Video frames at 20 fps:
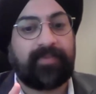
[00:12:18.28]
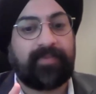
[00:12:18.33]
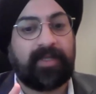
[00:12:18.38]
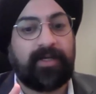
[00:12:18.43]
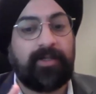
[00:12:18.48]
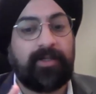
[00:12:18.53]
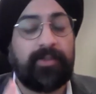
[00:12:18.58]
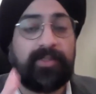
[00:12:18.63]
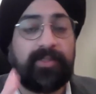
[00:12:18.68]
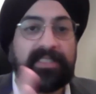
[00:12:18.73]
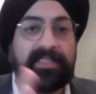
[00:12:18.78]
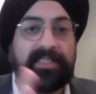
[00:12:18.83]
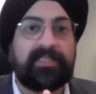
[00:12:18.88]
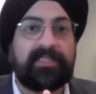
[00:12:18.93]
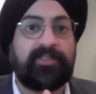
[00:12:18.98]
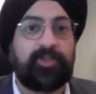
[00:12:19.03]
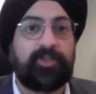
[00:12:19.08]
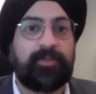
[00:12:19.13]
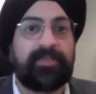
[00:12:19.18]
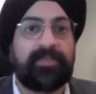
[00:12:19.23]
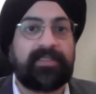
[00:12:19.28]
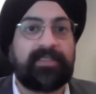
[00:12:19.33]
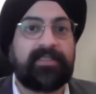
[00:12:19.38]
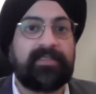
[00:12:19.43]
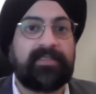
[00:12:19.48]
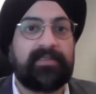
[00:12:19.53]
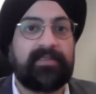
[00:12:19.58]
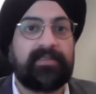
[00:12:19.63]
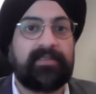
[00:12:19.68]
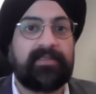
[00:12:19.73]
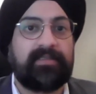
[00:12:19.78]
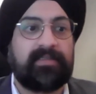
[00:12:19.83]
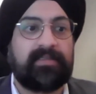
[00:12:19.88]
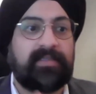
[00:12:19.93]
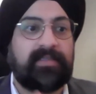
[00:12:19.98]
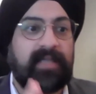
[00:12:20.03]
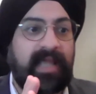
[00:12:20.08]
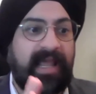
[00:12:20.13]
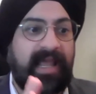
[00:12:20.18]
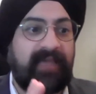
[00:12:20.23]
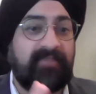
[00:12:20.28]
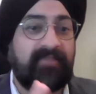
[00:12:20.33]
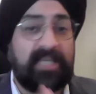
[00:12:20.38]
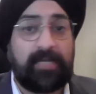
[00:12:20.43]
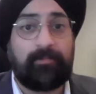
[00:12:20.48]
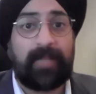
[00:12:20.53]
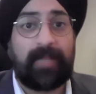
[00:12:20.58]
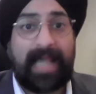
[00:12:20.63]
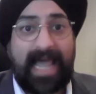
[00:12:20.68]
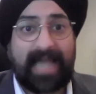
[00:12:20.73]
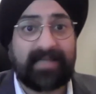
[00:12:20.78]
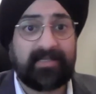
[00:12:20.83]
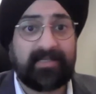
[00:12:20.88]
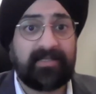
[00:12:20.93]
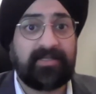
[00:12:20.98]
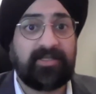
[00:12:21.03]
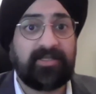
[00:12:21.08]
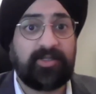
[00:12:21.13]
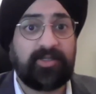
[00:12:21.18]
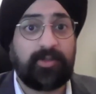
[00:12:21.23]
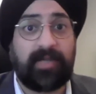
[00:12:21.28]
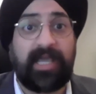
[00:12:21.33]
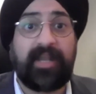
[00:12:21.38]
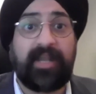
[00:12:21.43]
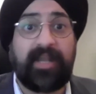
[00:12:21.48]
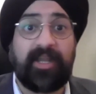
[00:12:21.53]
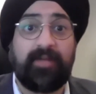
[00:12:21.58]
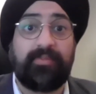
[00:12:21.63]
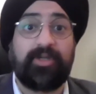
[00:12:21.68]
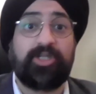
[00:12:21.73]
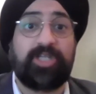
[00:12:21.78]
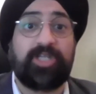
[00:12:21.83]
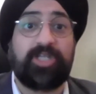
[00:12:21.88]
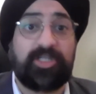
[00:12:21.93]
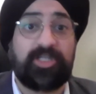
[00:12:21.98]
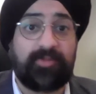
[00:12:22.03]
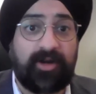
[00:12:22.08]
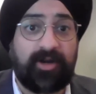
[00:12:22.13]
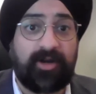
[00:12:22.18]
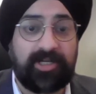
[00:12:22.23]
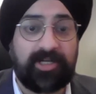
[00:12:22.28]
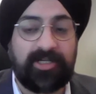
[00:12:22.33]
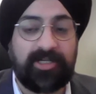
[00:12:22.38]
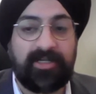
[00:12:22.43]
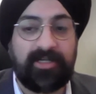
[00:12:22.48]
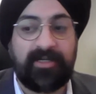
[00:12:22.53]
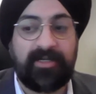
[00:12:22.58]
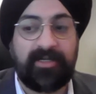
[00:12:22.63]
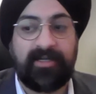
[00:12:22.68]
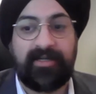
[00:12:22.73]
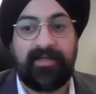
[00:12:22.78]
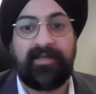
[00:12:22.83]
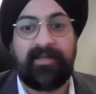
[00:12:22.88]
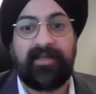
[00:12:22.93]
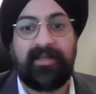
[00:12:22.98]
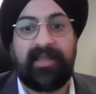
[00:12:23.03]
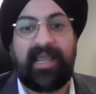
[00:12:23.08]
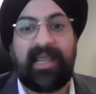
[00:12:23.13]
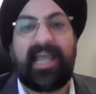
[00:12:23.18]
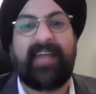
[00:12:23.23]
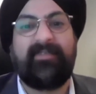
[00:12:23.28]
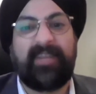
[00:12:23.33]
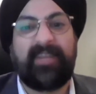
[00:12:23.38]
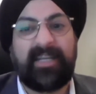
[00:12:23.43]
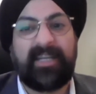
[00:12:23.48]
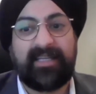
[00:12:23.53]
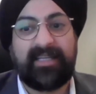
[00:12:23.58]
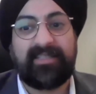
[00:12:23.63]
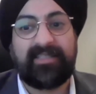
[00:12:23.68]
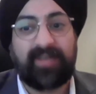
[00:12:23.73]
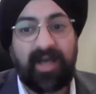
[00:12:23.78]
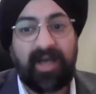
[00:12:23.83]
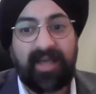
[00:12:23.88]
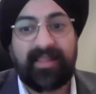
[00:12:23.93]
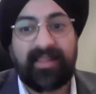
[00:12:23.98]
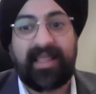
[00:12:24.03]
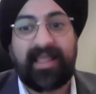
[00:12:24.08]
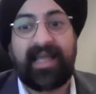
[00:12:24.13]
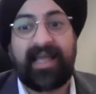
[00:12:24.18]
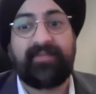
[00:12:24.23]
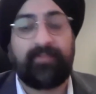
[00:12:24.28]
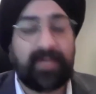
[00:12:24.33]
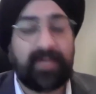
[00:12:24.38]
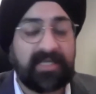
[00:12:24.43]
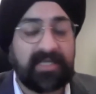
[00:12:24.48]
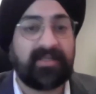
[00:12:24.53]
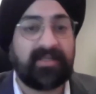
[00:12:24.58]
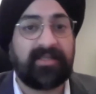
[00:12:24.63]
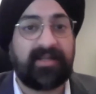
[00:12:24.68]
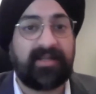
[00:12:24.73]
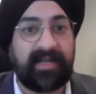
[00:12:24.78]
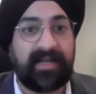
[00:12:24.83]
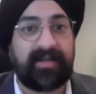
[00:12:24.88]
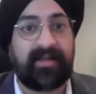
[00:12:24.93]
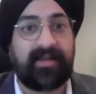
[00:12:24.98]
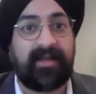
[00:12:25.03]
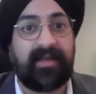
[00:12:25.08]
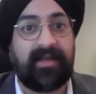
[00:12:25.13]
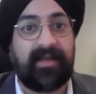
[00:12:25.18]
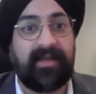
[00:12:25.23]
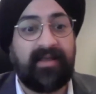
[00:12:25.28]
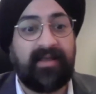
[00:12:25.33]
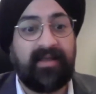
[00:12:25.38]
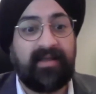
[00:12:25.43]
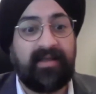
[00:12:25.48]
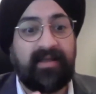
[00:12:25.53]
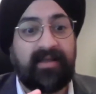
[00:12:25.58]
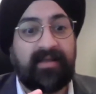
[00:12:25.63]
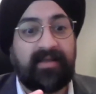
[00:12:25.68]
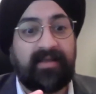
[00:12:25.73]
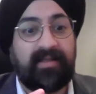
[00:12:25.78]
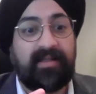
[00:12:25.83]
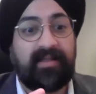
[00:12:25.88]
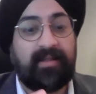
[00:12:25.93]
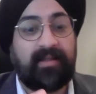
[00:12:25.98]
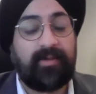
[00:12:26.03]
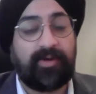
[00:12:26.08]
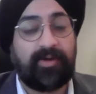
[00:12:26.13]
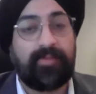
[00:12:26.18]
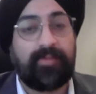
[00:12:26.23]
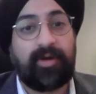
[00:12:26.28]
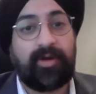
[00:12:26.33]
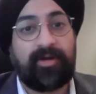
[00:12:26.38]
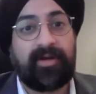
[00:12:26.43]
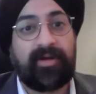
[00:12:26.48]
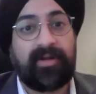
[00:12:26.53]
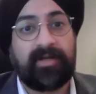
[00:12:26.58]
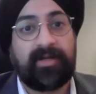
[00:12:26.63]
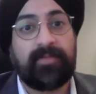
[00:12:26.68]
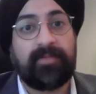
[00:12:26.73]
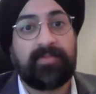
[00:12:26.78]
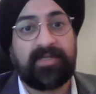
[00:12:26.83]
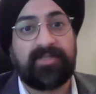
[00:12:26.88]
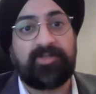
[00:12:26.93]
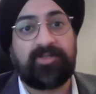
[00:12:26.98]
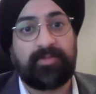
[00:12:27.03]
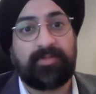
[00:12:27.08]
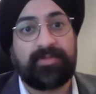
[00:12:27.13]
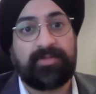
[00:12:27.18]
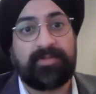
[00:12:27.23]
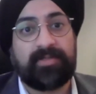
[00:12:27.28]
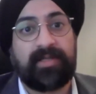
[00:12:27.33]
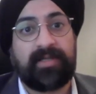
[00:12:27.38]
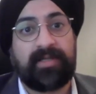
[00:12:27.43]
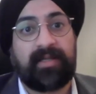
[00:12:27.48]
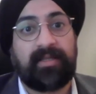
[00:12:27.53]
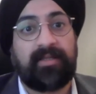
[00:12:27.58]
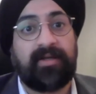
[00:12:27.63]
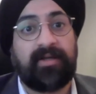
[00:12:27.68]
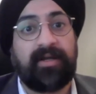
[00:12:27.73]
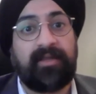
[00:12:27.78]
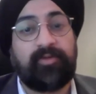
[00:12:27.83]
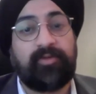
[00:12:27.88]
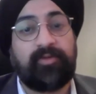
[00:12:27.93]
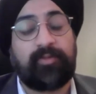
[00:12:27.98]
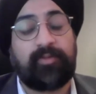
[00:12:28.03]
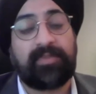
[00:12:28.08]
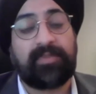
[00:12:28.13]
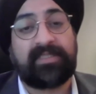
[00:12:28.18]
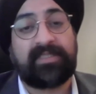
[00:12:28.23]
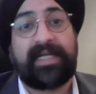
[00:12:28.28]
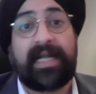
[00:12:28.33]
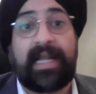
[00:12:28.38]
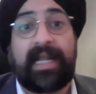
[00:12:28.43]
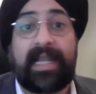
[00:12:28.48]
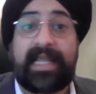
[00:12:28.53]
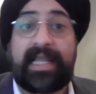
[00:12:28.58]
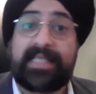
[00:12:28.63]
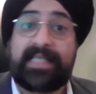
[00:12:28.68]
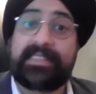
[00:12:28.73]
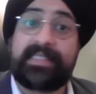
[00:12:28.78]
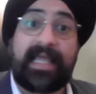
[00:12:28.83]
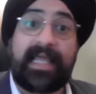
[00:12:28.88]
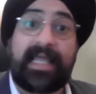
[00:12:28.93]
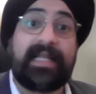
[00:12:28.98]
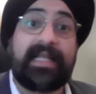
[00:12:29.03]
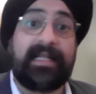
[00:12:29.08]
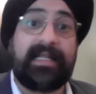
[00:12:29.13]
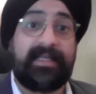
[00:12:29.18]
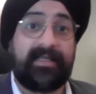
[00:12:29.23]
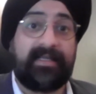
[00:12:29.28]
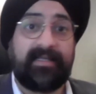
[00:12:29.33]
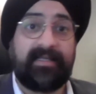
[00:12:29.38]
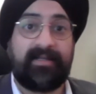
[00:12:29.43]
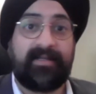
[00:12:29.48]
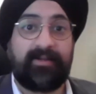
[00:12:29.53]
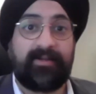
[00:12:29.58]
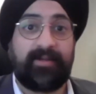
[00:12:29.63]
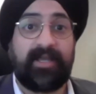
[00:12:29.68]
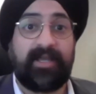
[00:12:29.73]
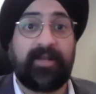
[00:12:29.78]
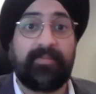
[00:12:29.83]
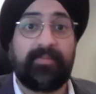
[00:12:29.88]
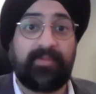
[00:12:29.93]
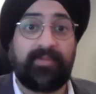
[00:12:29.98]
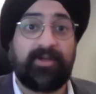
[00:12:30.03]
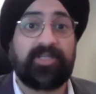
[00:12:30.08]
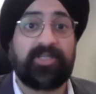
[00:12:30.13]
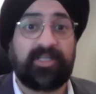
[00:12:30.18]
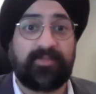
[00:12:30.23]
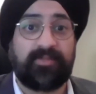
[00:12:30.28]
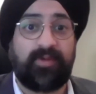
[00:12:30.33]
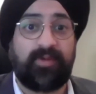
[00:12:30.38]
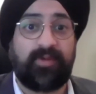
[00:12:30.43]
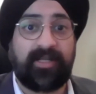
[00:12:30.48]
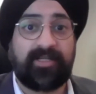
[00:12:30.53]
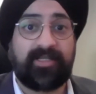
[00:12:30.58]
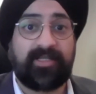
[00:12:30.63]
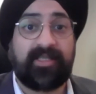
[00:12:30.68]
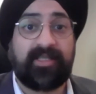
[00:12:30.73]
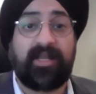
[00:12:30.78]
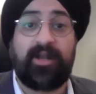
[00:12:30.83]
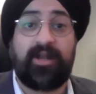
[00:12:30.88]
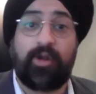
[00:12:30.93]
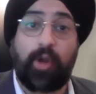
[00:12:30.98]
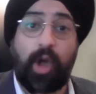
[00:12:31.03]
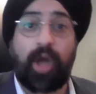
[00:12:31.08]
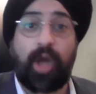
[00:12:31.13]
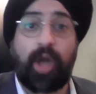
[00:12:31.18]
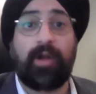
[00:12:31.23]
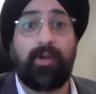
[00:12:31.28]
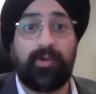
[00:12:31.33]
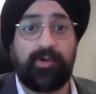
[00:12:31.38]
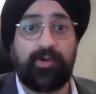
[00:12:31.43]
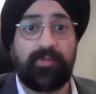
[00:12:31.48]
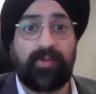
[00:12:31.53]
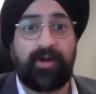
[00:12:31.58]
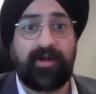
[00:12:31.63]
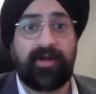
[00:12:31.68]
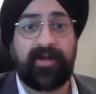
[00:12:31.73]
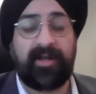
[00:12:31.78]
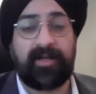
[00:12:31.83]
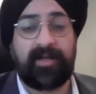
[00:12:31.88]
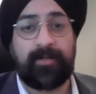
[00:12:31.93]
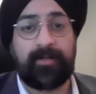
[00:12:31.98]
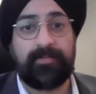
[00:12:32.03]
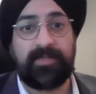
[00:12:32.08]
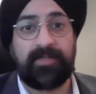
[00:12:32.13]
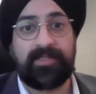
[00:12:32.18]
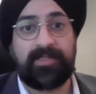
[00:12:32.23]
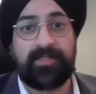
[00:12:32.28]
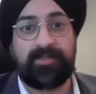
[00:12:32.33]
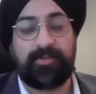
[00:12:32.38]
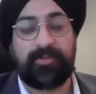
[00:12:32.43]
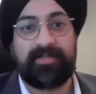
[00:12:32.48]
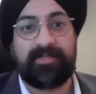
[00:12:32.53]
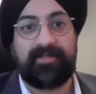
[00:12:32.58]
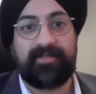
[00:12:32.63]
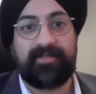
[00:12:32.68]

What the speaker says: do these consumers have equal access to getting a purchase mortgage? And we saw that based on the data, low to moderate income consumers are 34% less likely to get a purchase mortgage than non-low to moderate income consumers.